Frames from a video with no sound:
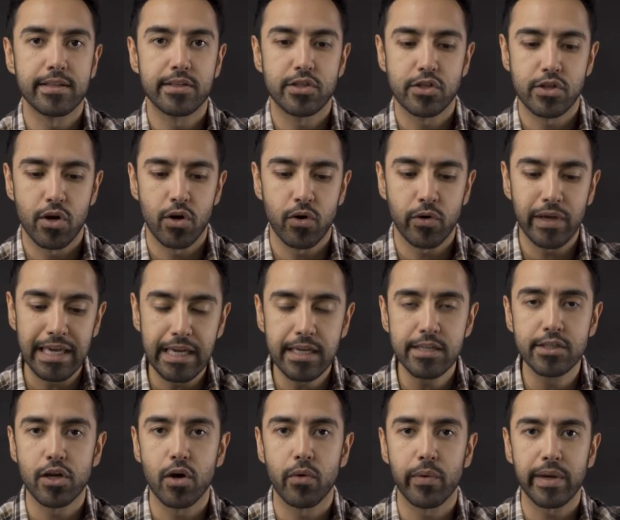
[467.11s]
And so
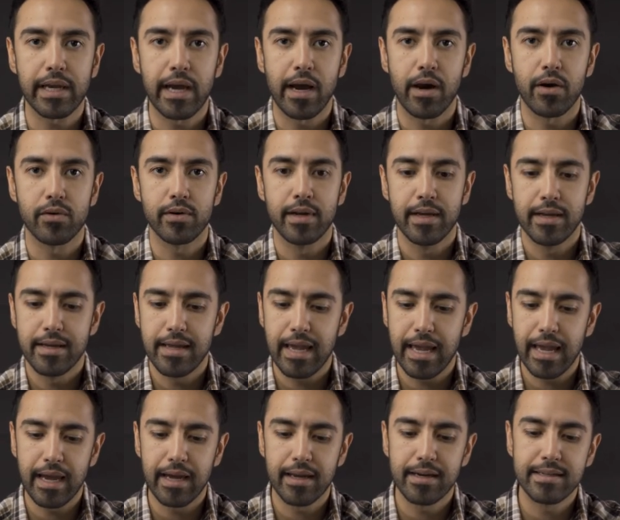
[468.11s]
he's going out
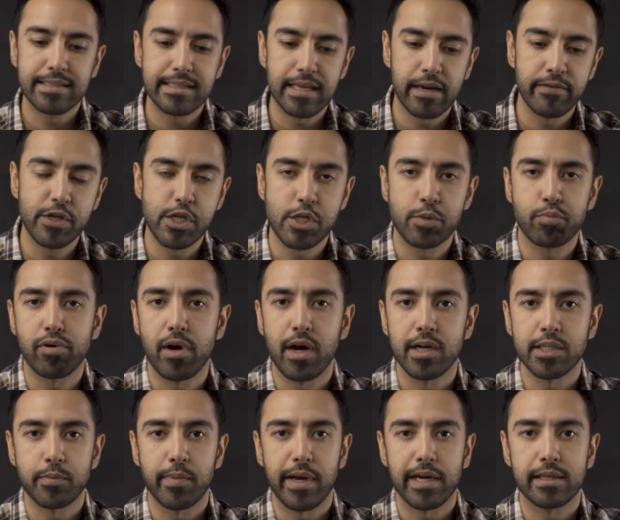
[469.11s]
and instead of just
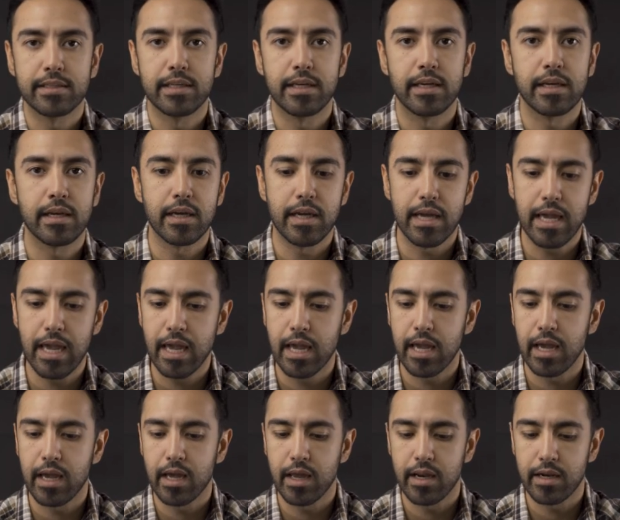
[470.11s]
prospecting
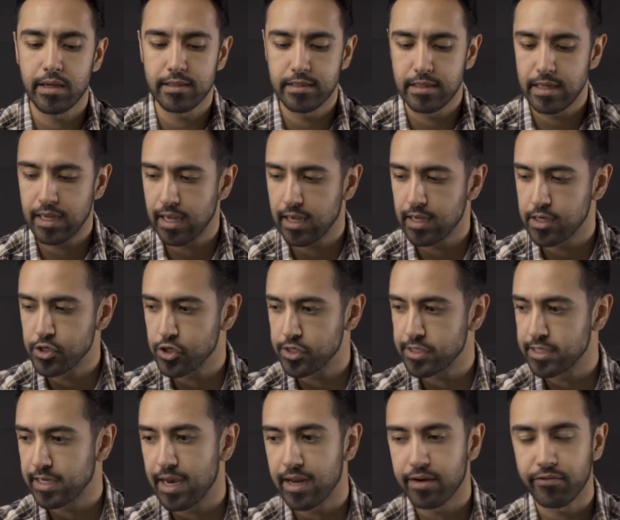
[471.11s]
and, and
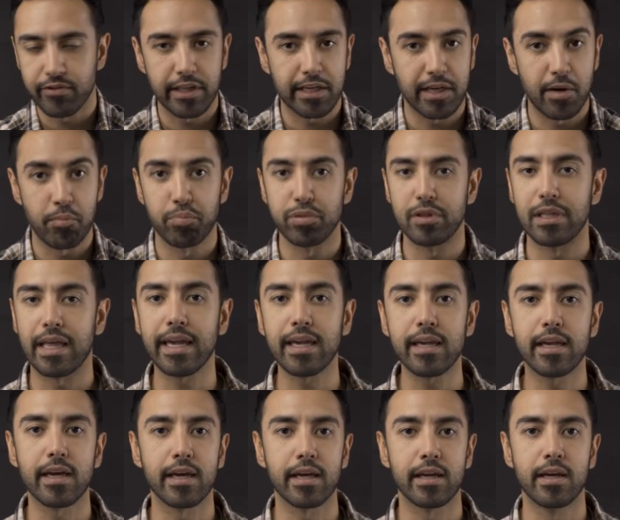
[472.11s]
just kind of like a
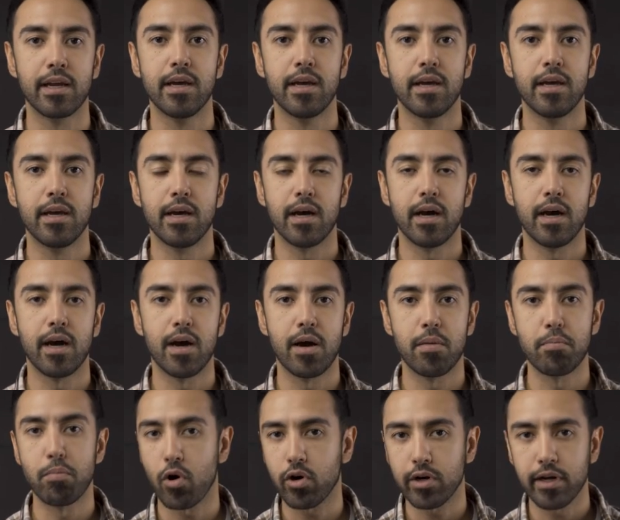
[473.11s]
blanket
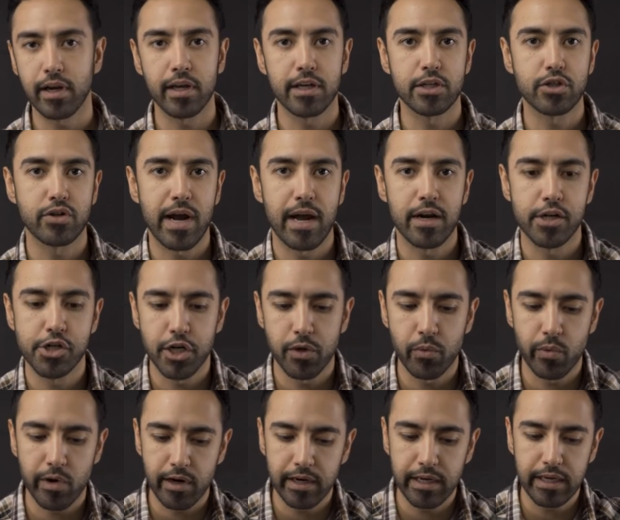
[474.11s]
Uh, marketing strategy
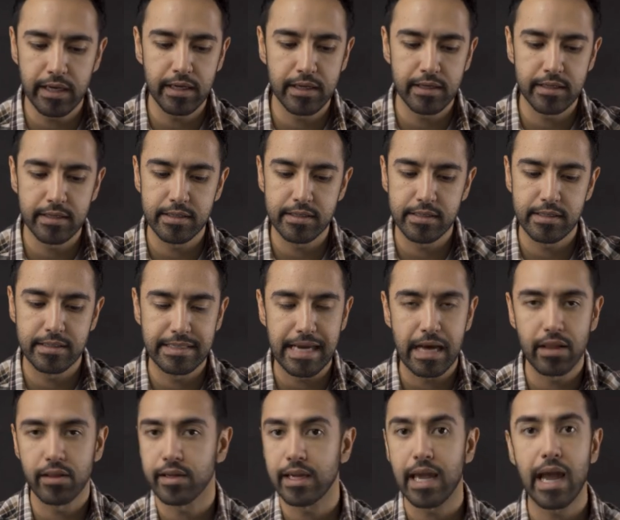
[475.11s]
where he is
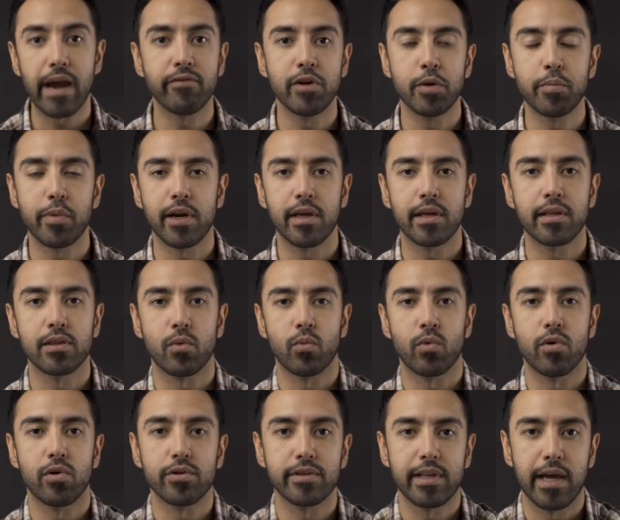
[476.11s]
telling everybody in the
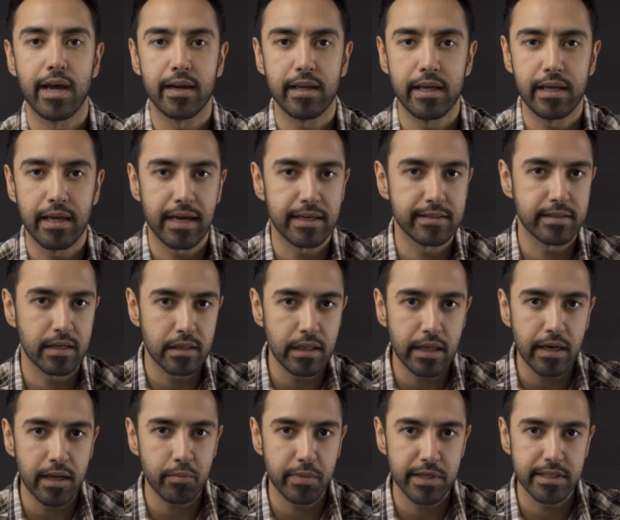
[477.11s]
world that he has a
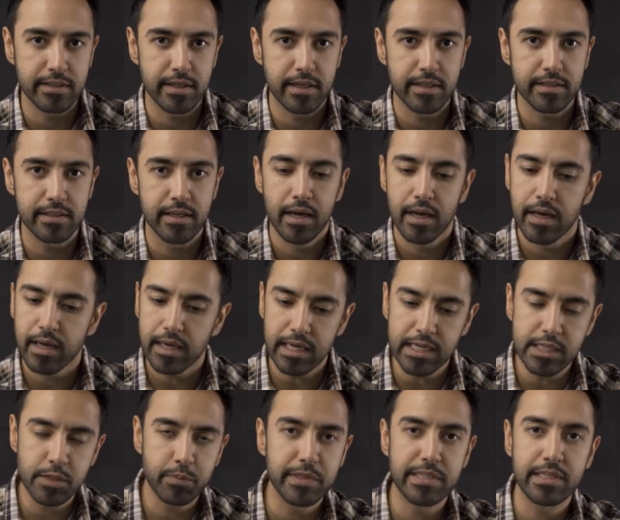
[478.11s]
cleaning business,
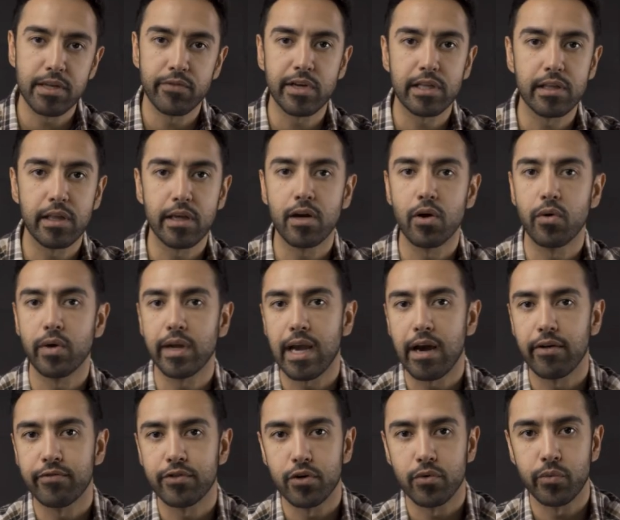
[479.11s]
he's specifically going
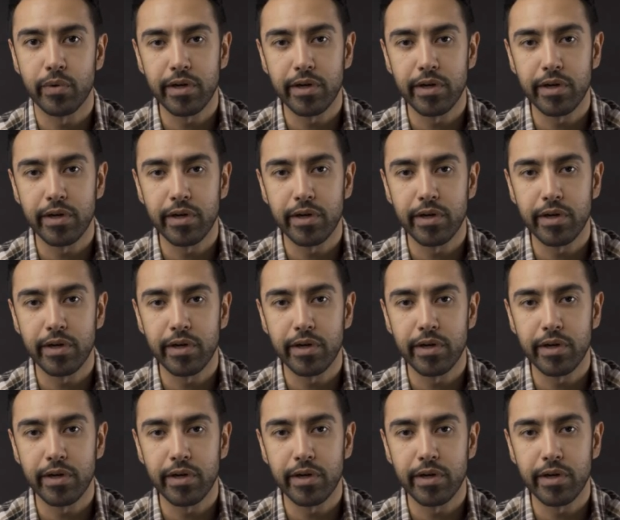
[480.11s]
after